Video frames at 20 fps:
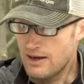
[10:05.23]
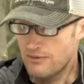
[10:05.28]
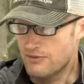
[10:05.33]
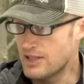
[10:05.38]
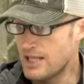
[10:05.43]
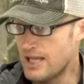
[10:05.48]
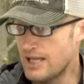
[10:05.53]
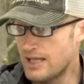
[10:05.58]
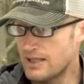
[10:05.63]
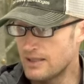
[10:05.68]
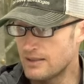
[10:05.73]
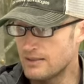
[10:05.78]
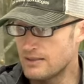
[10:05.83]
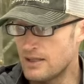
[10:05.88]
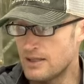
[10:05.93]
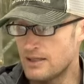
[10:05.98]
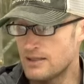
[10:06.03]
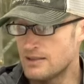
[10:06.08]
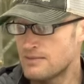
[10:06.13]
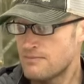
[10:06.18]
Everything
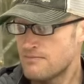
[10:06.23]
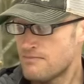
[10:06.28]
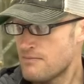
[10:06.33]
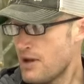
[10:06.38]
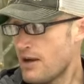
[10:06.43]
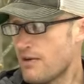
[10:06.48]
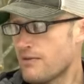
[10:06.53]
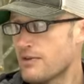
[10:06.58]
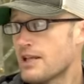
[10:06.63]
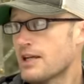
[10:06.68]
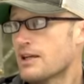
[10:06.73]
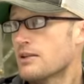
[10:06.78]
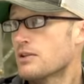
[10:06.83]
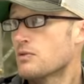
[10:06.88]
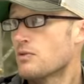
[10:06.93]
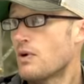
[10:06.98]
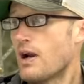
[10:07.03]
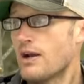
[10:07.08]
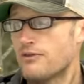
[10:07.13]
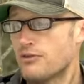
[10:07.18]
on
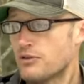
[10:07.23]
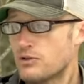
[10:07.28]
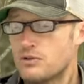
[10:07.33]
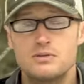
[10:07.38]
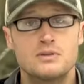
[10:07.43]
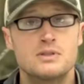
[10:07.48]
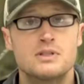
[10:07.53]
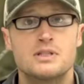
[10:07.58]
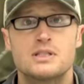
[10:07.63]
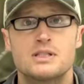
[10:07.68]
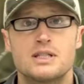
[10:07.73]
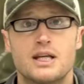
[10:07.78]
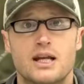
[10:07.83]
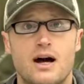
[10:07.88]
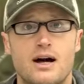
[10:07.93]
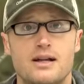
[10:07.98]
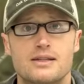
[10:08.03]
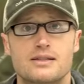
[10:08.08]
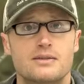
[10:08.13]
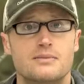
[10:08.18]
the rifle Did
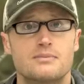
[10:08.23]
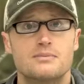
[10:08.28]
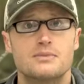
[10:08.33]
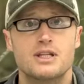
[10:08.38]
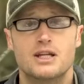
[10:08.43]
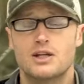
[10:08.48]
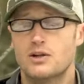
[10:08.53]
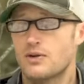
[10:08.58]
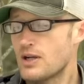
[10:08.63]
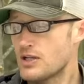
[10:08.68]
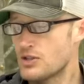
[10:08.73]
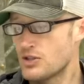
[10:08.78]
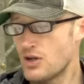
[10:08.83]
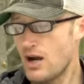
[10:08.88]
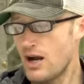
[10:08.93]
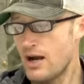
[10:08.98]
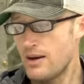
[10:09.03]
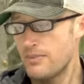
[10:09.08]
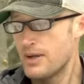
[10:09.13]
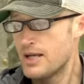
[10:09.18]
awesome, did a great
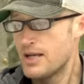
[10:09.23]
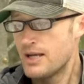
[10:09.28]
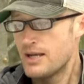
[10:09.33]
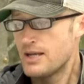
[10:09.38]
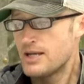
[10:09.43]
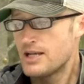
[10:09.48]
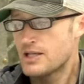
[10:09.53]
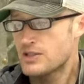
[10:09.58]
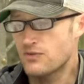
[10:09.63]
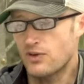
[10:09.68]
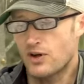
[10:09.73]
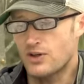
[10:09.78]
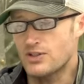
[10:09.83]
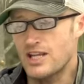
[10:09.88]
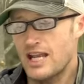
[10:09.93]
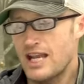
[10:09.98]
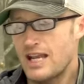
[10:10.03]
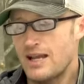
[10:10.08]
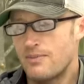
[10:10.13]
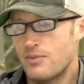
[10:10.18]
job. As far
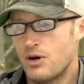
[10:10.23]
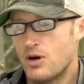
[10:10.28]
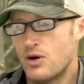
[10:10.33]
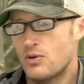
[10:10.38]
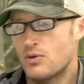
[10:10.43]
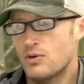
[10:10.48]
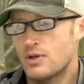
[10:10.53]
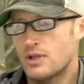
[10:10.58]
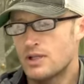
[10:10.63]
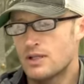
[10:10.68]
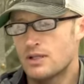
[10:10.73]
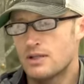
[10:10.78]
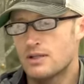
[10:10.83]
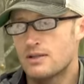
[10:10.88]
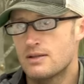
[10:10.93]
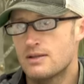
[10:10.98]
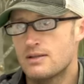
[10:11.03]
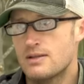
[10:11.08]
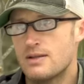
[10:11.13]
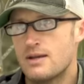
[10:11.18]
as ammo, I
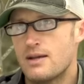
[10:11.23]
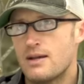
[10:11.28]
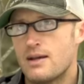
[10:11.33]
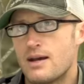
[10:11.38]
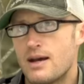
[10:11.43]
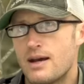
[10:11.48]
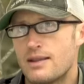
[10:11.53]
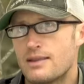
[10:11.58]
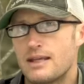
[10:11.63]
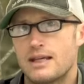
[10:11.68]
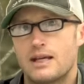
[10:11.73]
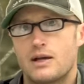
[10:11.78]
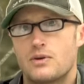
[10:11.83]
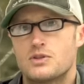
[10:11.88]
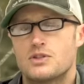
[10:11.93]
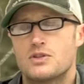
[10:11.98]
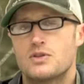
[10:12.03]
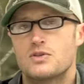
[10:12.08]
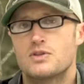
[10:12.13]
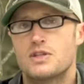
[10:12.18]
think I
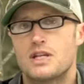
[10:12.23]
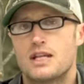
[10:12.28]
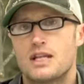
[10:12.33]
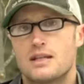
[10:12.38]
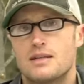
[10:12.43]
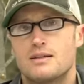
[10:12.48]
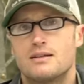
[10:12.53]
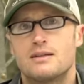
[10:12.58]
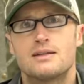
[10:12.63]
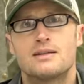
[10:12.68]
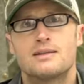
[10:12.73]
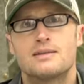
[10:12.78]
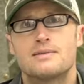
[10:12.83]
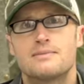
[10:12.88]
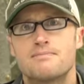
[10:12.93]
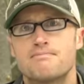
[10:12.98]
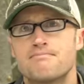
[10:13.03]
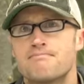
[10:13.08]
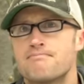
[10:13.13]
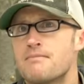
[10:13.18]
was using
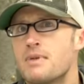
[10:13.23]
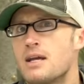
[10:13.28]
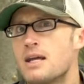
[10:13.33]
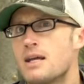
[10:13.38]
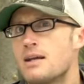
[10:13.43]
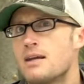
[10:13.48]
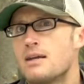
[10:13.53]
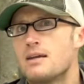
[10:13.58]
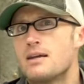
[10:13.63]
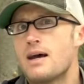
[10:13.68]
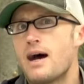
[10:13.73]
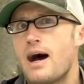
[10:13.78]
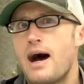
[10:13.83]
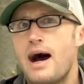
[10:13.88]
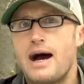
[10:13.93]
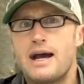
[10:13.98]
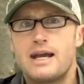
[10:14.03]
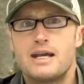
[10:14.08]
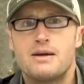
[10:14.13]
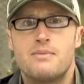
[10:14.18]

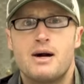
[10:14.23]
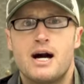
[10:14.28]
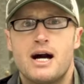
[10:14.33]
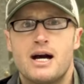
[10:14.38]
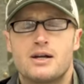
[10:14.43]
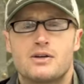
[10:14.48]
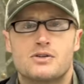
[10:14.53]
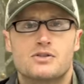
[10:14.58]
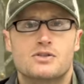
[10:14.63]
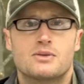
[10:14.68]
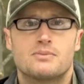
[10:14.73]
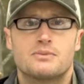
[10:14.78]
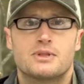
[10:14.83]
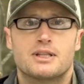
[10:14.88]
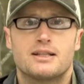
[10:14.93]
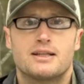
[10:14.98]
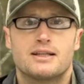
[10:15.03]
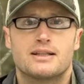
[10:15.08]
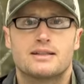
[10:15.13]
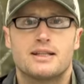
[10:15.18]
IMI or
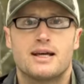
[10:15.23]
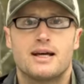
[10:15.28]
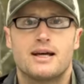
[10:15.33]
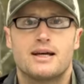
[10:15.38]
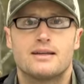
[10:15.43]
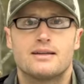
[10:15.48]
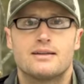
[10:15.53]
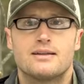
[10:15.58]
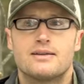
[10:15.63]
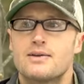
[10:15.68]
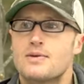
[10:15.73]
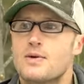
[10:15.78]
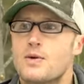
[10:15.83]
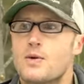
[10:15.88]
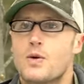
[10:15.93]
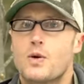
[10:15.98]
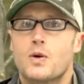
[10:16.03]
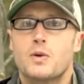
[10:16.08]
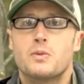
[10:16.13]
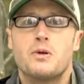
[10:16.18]
something like that.
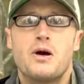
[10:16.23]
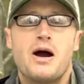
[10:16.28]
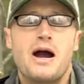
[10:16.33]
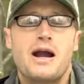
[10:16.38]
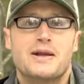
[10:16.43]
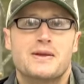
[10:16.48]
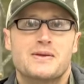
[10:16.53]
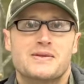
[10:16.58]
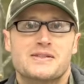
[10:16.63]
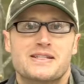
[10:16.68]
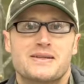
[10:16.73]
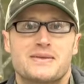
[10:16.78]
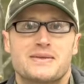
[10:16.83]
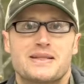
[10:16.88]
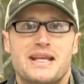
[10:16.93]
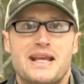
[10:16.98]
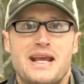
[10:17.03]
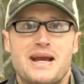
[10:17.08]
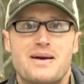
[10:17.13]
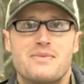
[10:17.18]
Horrible accuracy
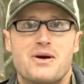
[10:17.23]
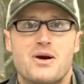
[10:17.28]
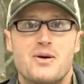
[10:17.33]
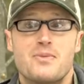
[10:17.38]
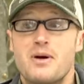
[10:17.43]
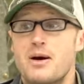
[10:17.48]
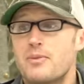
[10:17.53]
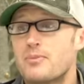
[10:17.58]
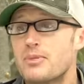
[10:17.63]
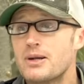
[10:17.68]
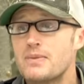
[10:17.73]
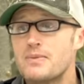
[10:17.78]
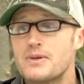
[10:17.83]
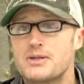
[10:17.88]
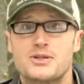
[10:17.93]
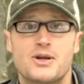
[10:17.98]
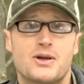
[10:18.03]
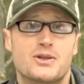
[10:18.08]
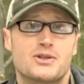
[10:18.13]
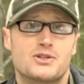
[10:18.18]
with the ammo, but pretty
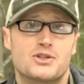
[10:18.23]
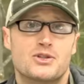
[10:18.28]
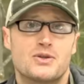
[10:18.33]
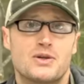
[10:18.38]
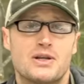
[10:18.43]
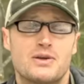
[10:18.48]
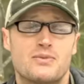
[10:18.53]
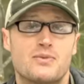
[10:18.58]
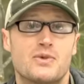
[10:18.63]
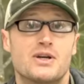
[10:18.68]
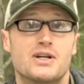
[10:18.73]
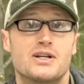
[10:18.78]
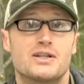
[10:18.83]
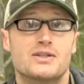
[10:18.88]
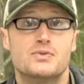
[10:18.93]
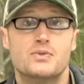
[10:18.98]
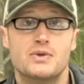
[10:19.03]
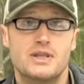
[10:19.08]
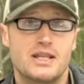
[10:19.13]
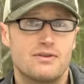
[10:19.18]
much all the shooting
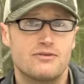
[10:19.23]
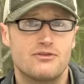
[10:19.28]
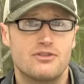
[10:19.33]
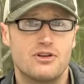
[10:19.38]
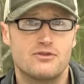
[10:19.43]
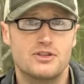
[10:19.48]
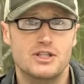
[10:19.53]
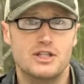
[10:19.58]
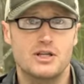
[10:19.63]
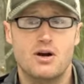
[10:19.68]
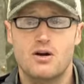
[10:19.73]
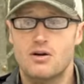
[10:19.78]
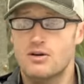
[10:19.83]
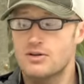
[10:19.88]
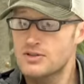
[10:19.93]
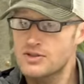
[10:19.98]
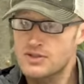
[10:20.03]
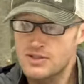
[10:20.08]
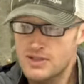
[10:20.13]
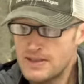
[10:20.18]
was within 50
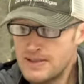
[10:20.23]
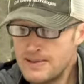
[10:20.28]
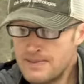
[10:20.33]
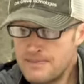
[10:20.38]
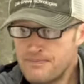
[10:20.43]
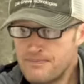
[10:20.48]
yards.